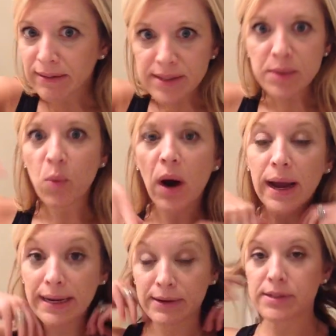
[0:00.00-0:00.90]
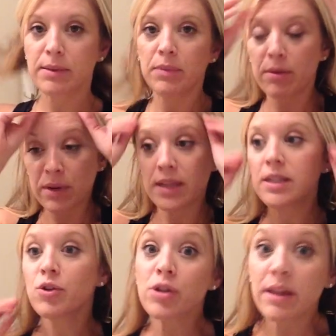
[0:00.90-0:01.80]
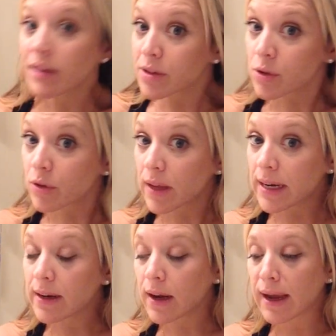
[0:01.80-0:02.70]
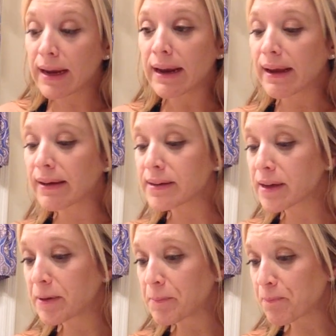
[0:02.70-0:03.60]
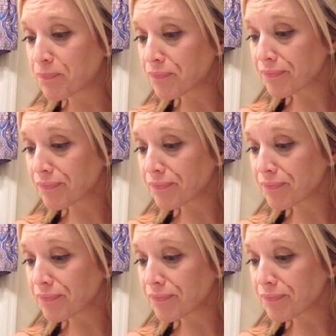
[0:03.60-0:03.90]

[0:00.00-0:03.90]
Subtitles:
some wine or something because usually these are late at night, and